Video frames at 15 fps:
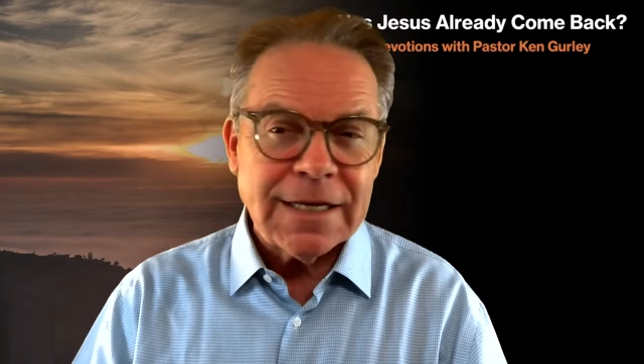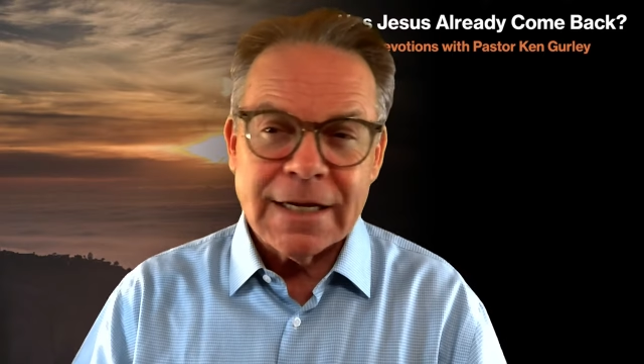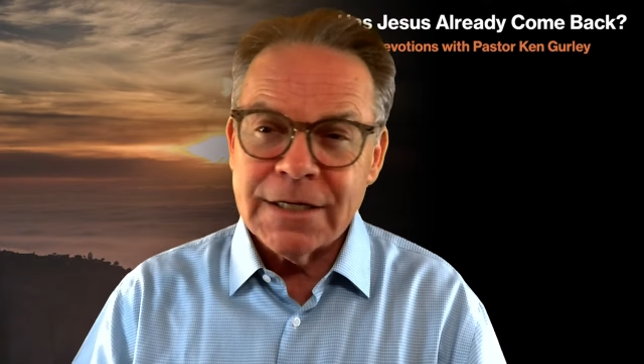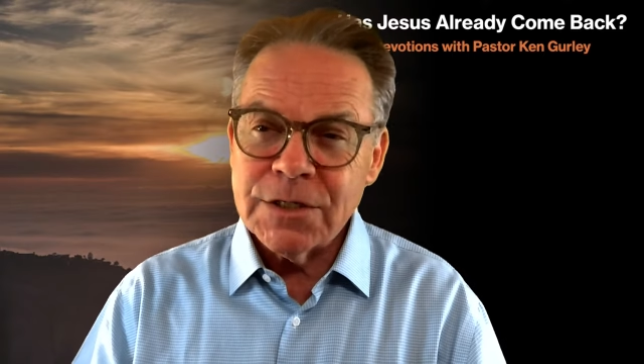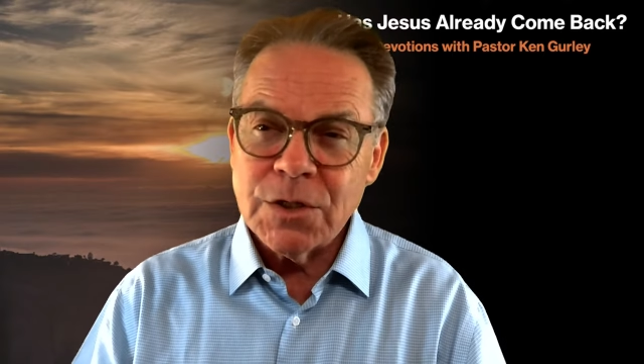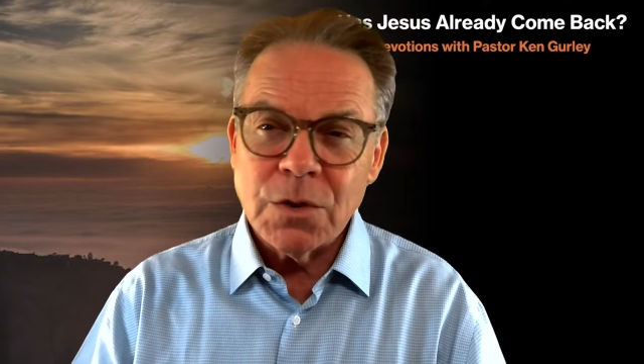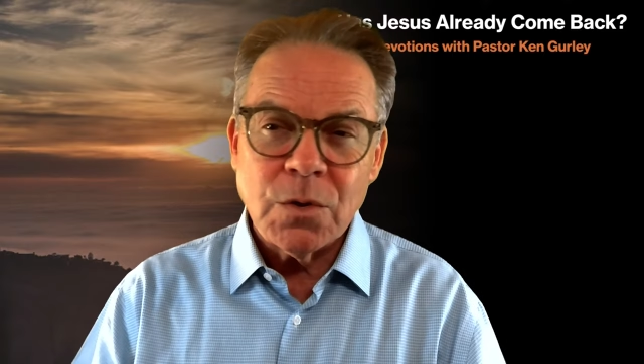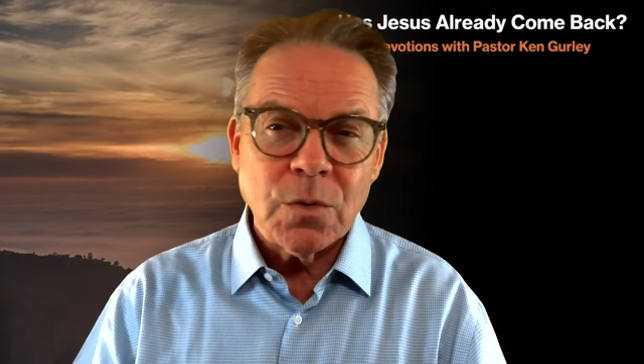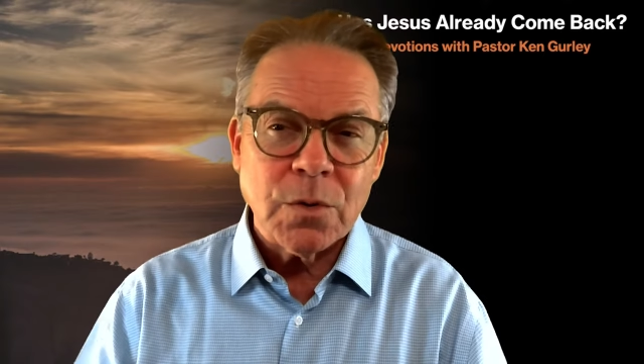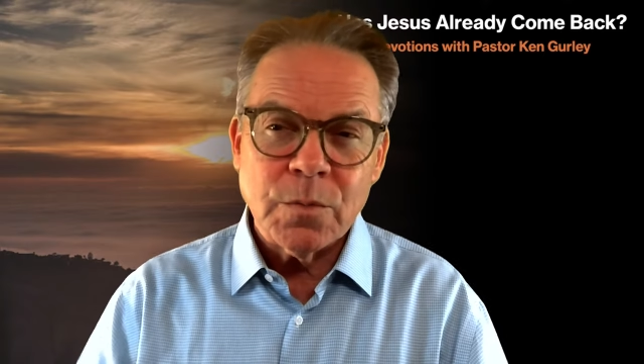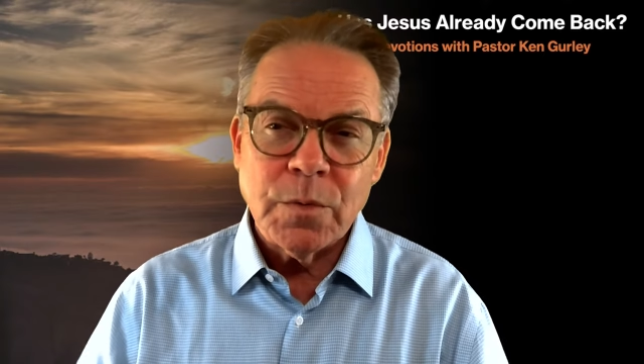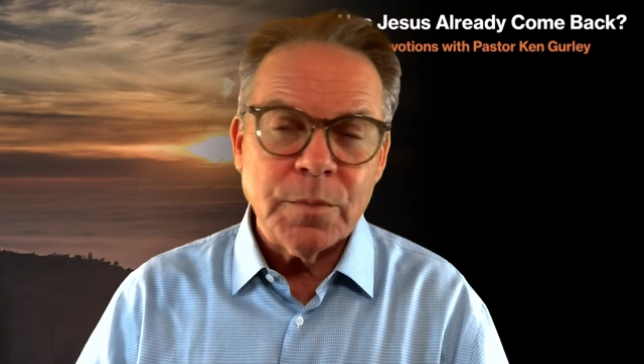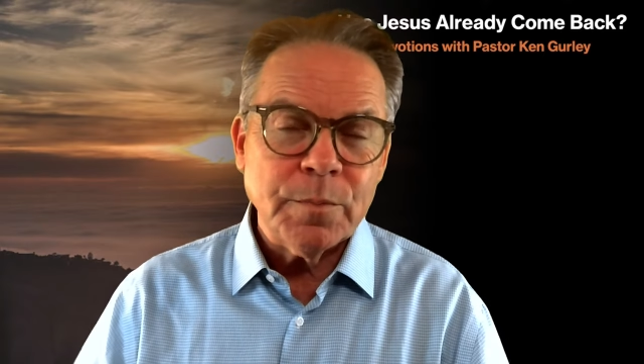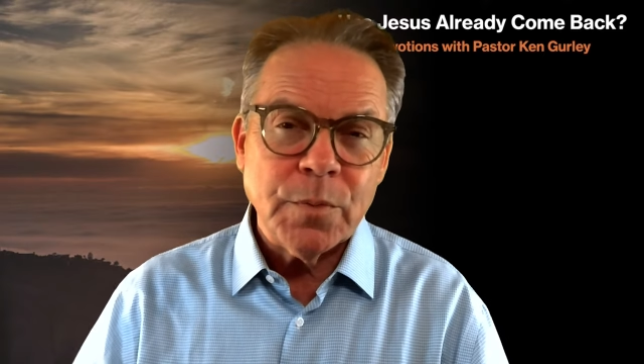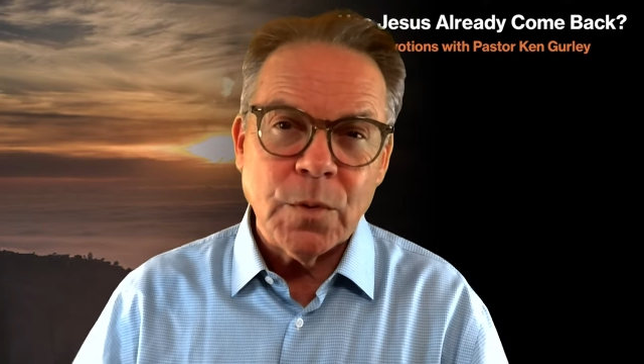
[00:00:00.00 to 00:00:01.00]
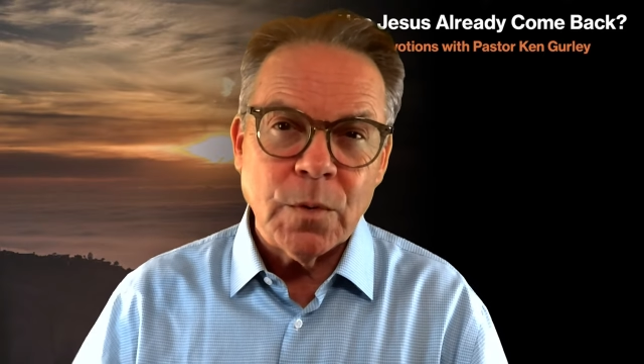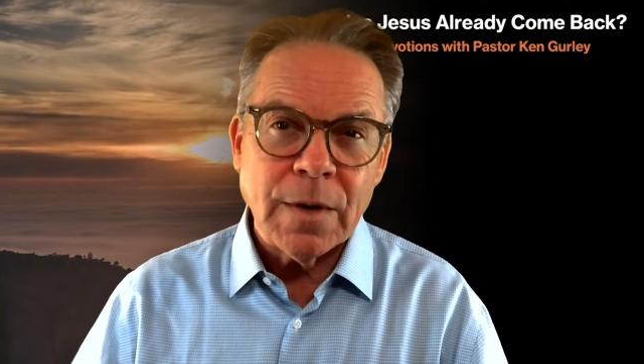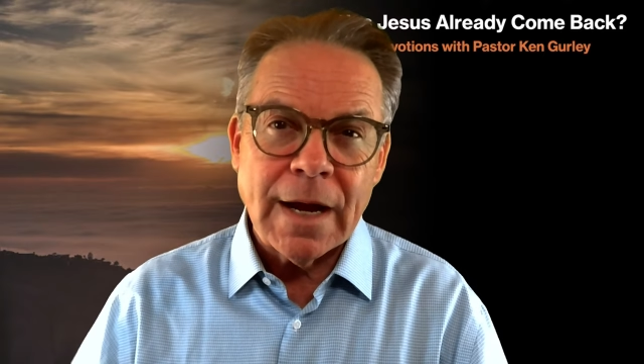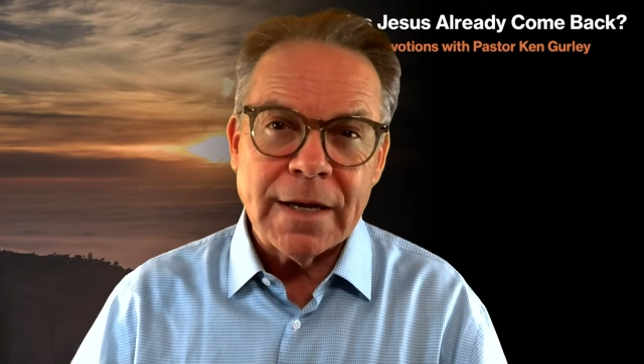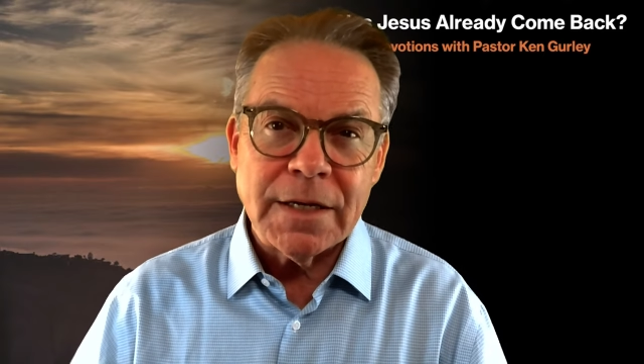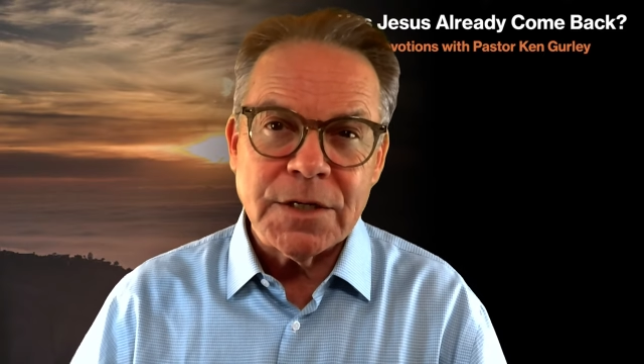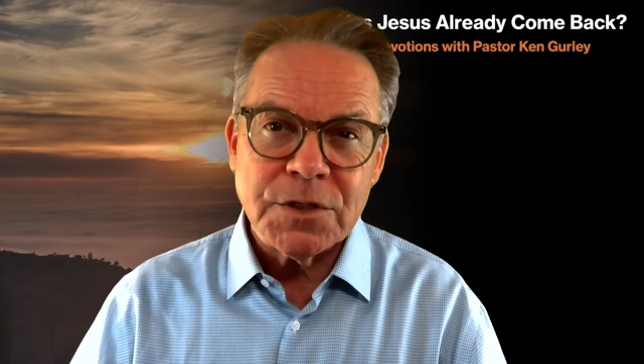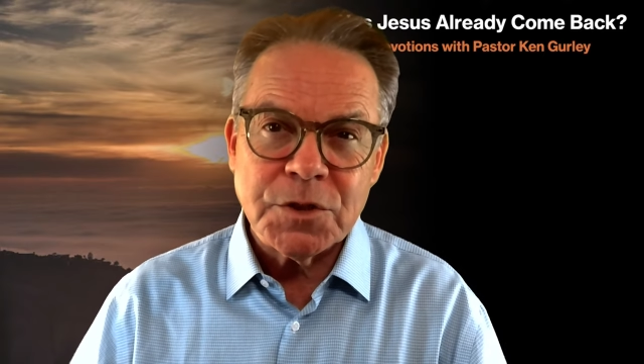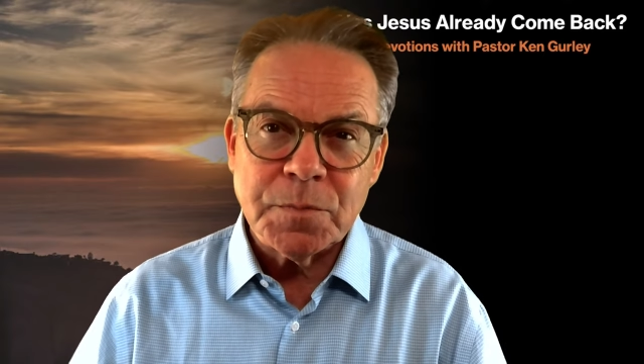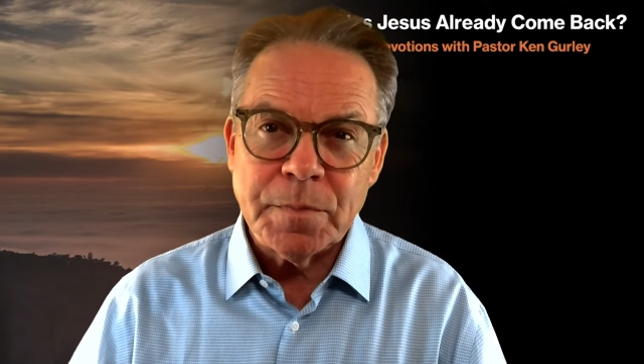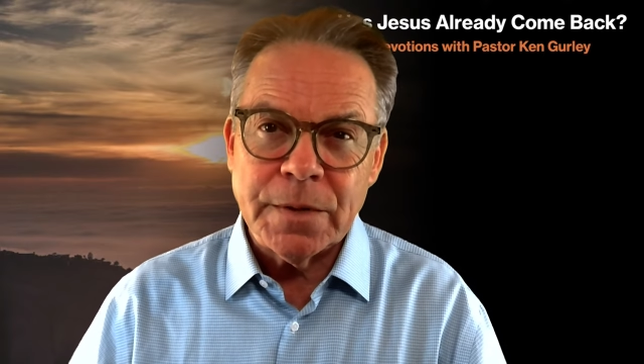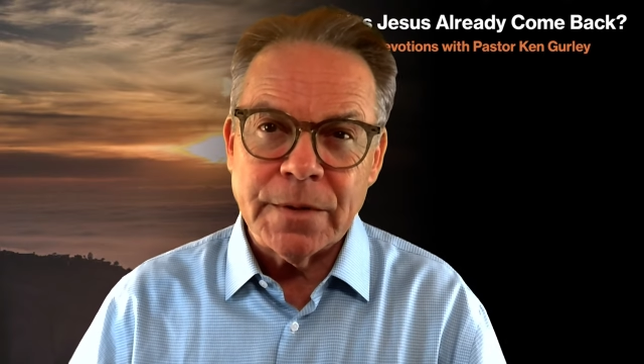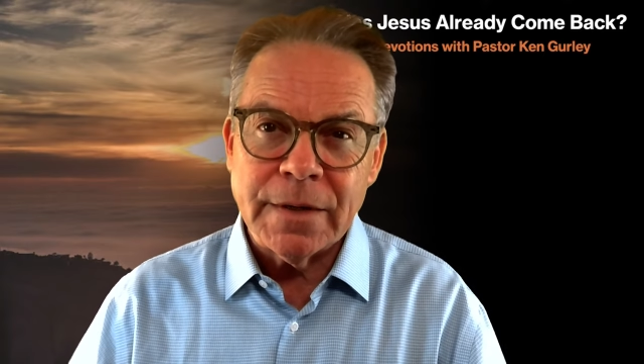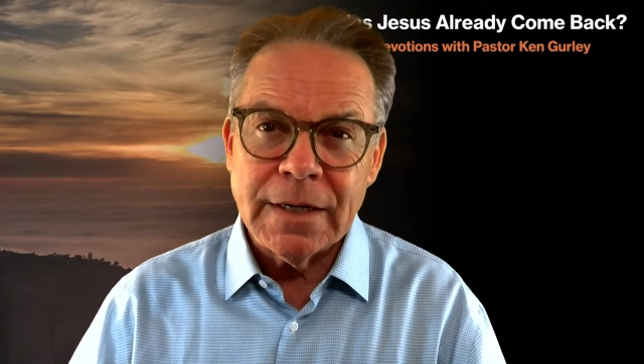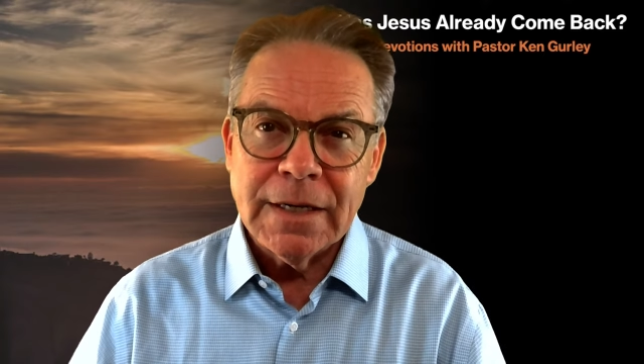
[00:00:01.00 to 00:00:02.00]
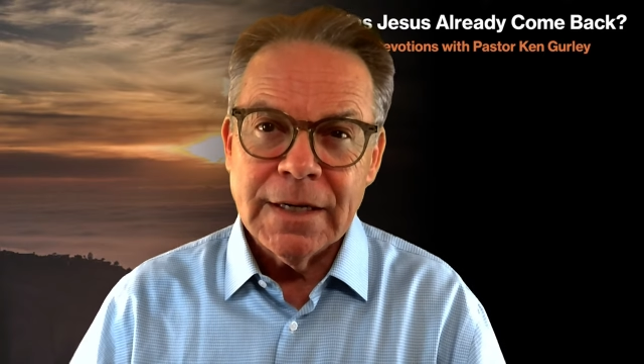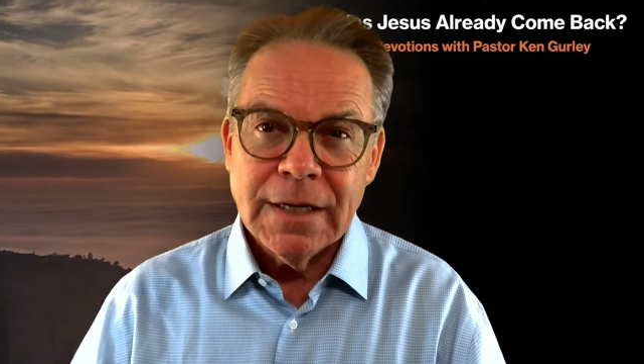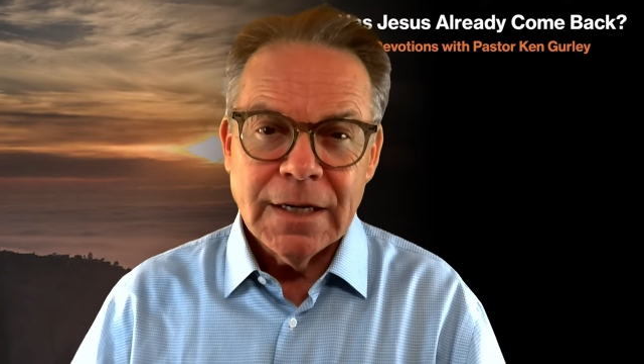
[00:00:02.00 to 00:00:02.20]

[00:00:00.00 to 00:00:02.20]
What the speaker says: days the Lord would pour out his Spirit